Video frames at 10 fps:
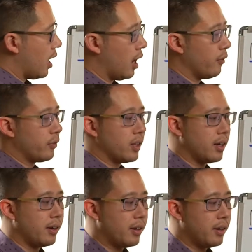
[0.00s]
of
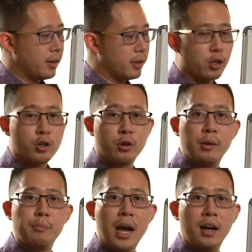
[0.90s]
your
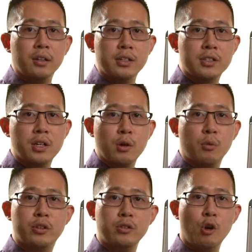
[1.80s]
current balance
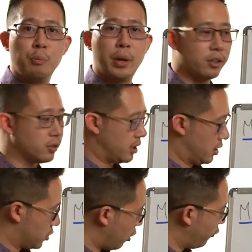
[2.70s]
with no
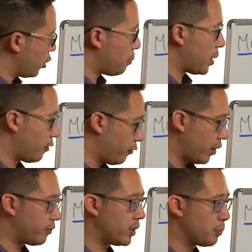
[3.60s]
penalties. So if you pay
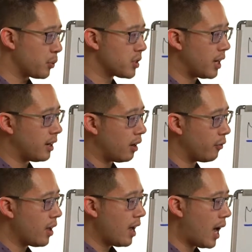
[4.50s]
15%
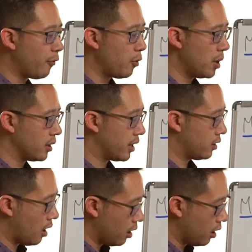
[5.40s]
of $500,000,